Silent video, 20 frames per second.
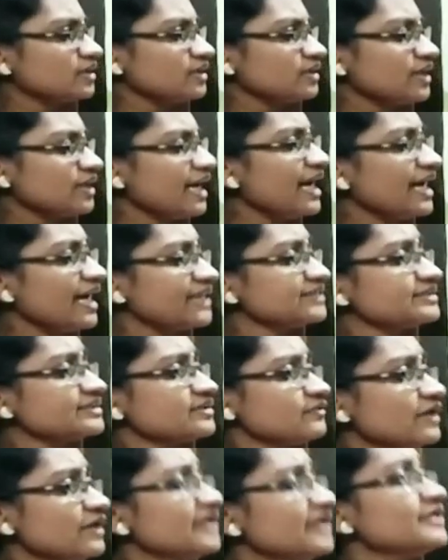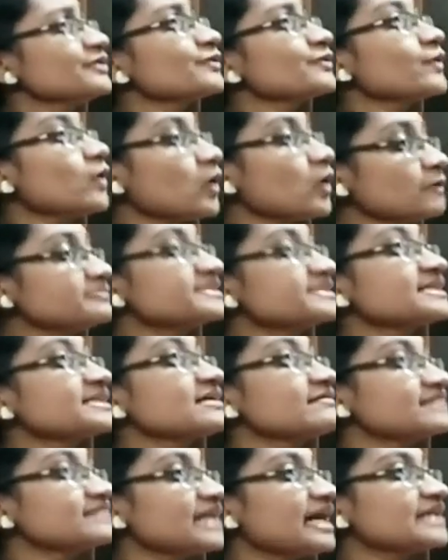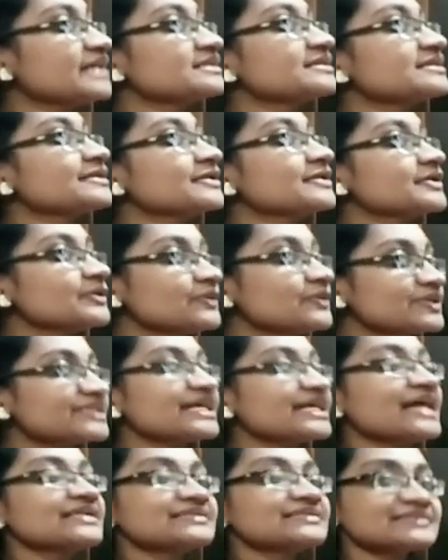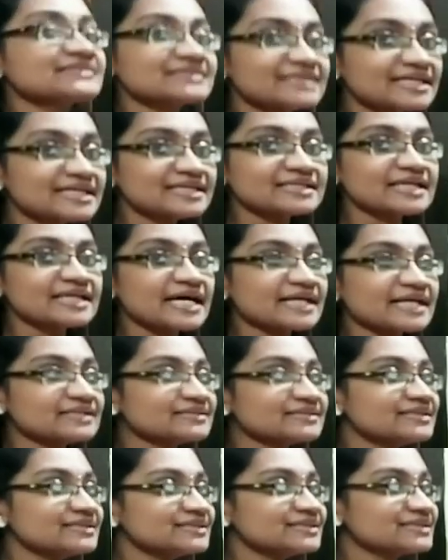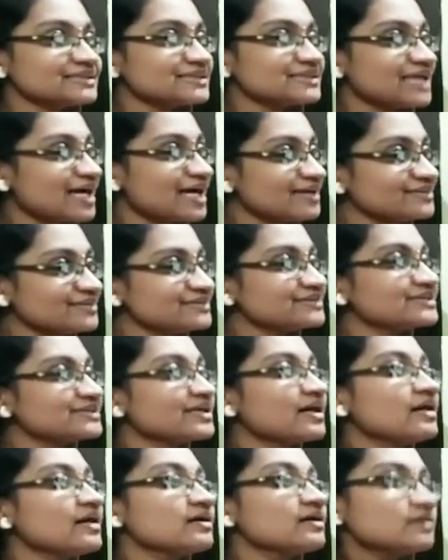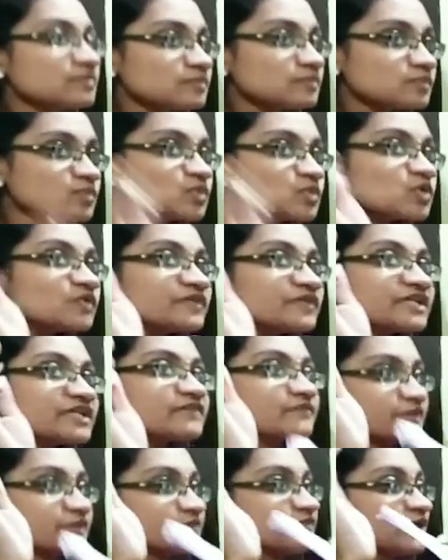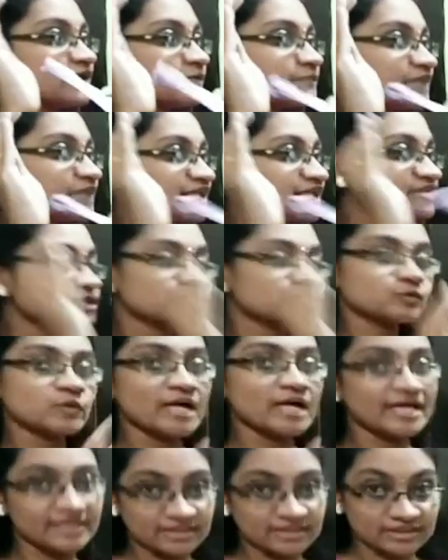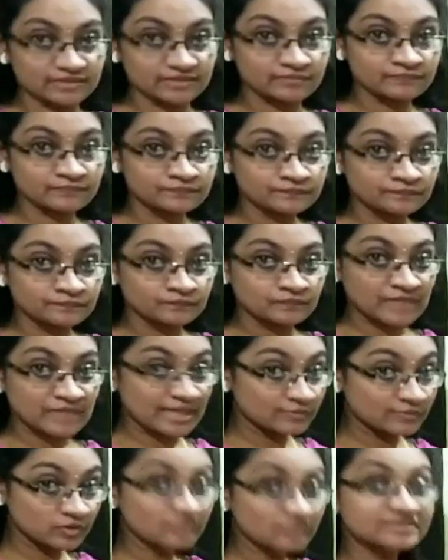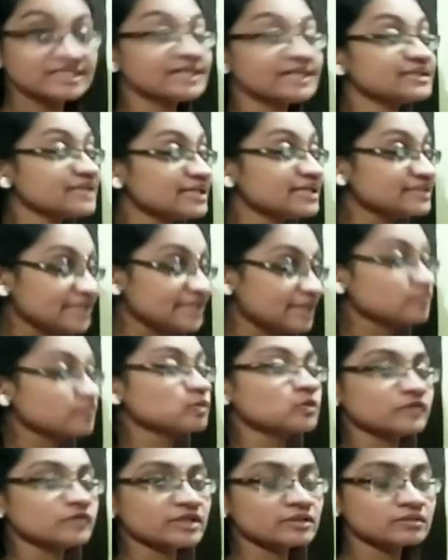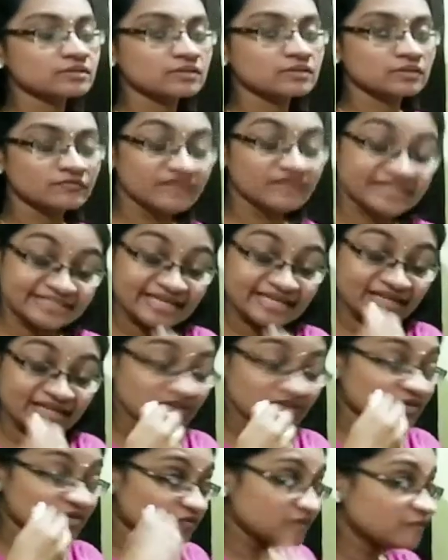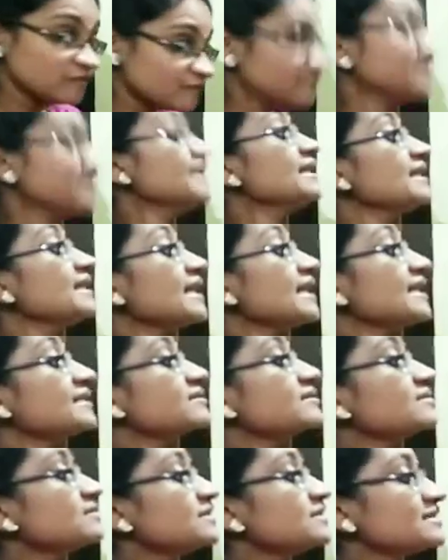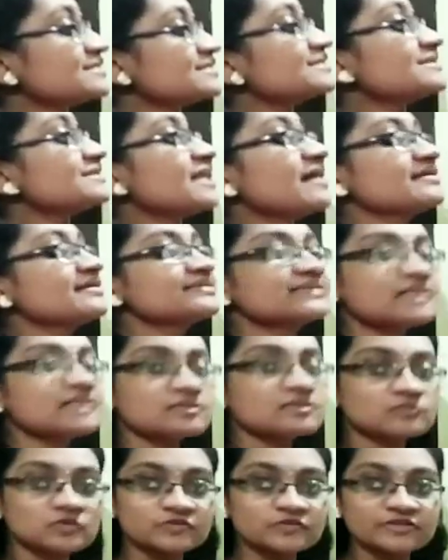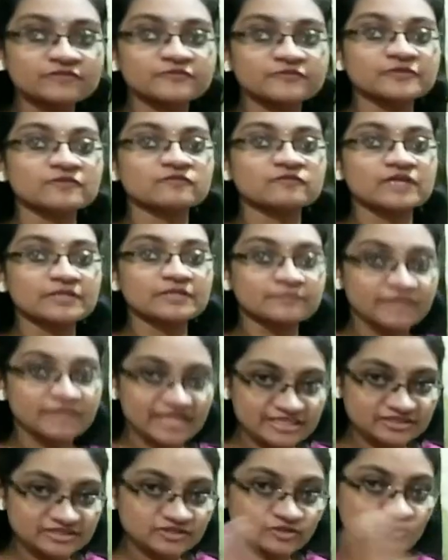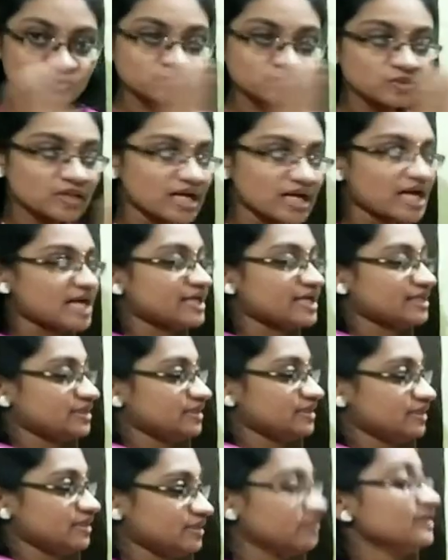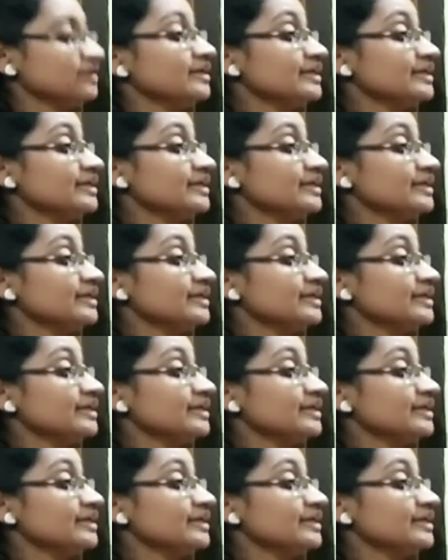And when you observe that, you can see that these stars are moving from one place to another. I am not saying that they are moving. We feel like these stars are moving from one place to another.